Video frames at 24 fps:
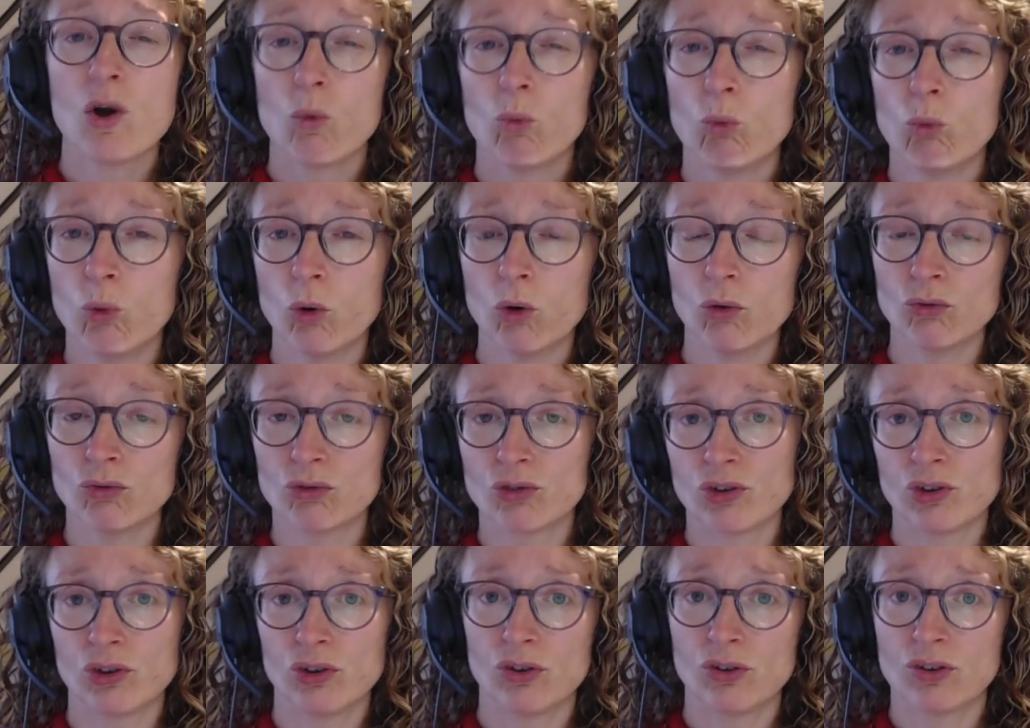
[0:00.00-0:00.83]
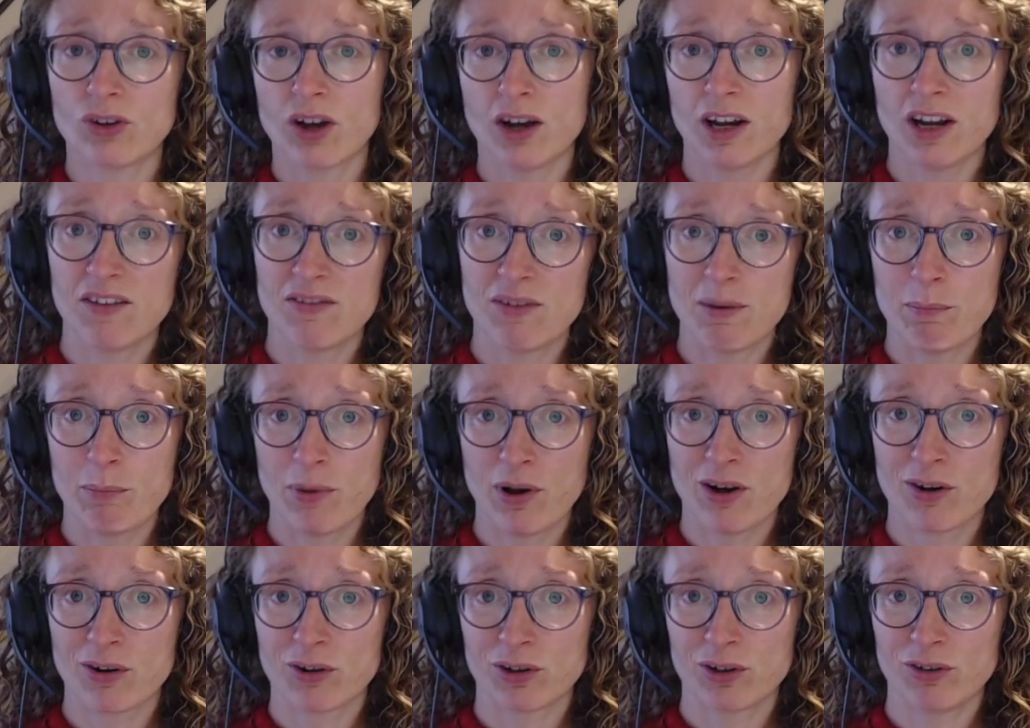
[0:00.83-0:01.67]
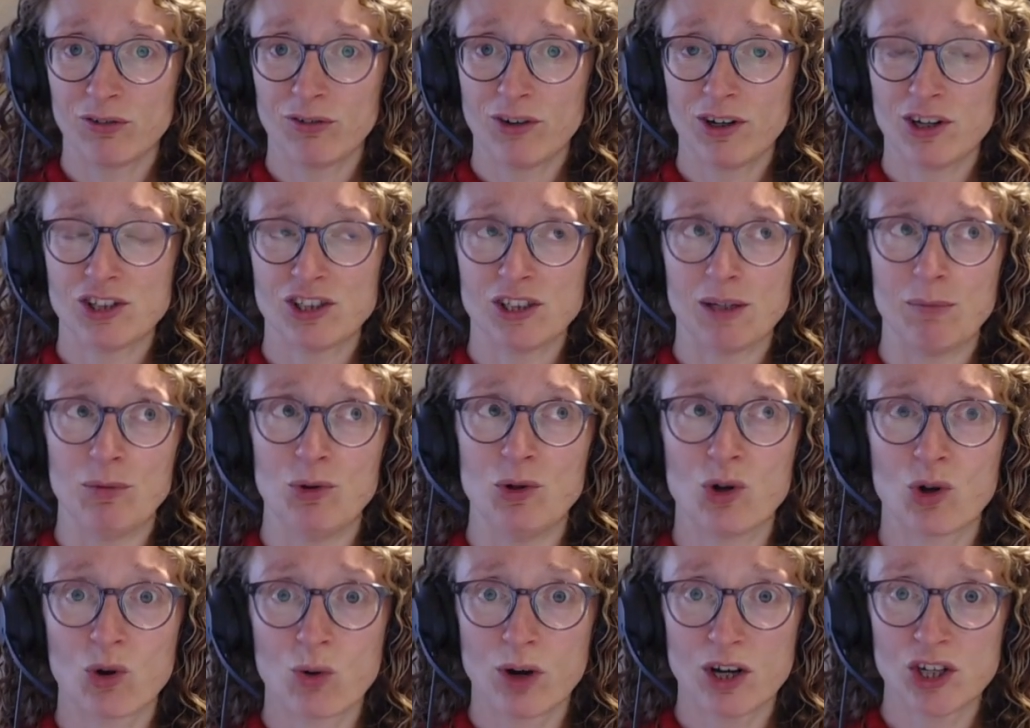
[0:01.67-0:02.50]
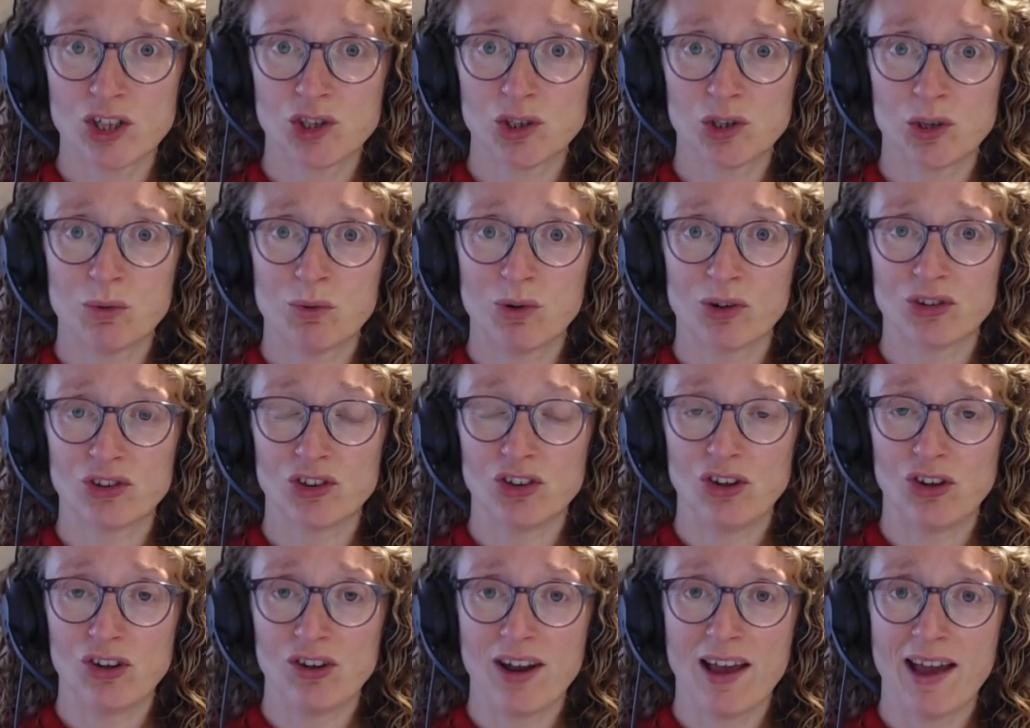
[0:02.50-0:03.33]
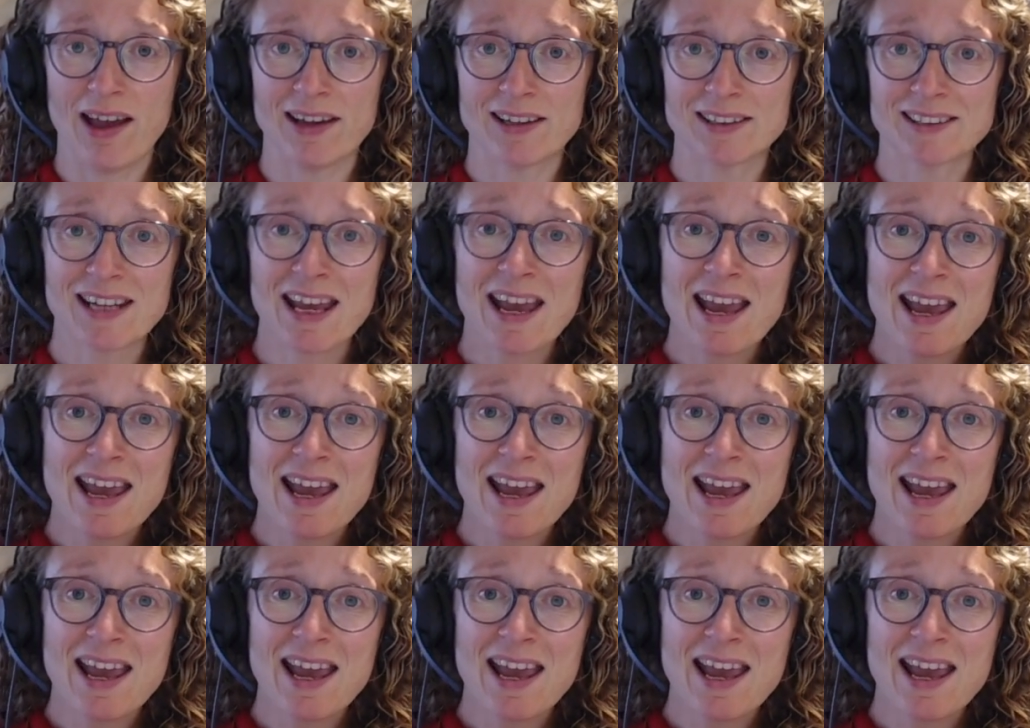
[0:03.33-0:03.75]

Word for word: want to kind of embark on a friendship, not quite sure what to do next,